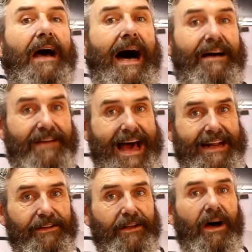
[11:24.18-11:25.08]
I've
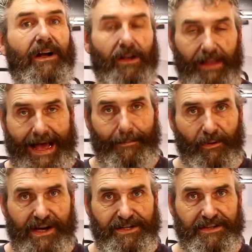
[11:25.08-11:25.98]
added a
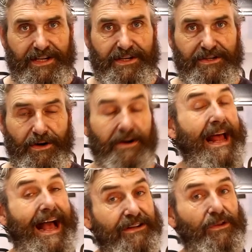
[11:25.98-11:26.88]
collaboration t-shirt,
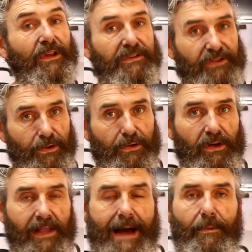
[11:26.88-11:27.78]
actually two
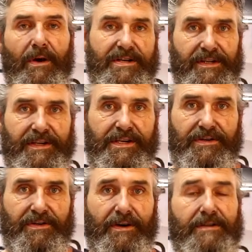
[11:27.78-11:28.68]
collaboration
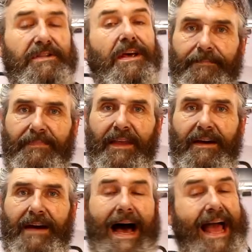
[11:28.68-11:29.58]
t-shirts
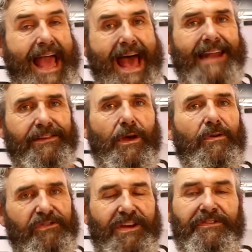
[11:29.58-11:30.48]
I added
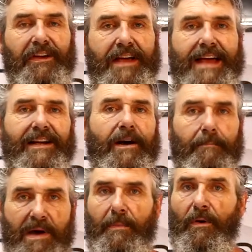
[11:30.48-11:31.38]
those just to kind of
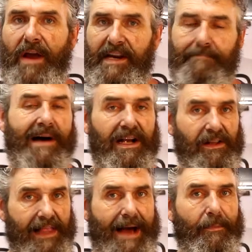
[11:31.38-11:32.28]
commemorate my
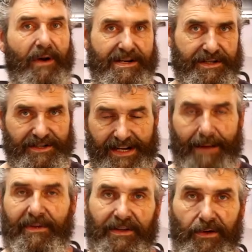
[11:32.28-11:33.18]
collaborations that
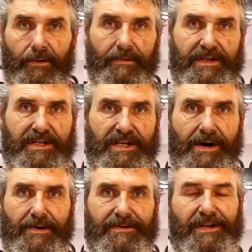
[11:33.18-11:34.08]
I've been doing with
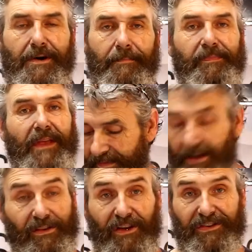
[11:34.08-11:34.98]
Geo. So
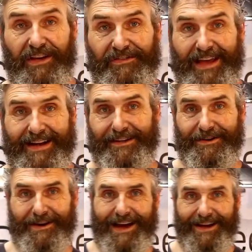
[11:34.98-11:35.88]
let's get sanding,
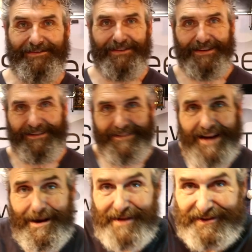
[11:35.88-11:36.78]
you guys.
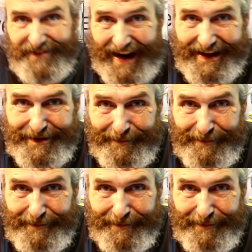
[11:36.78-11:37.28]
I'm excited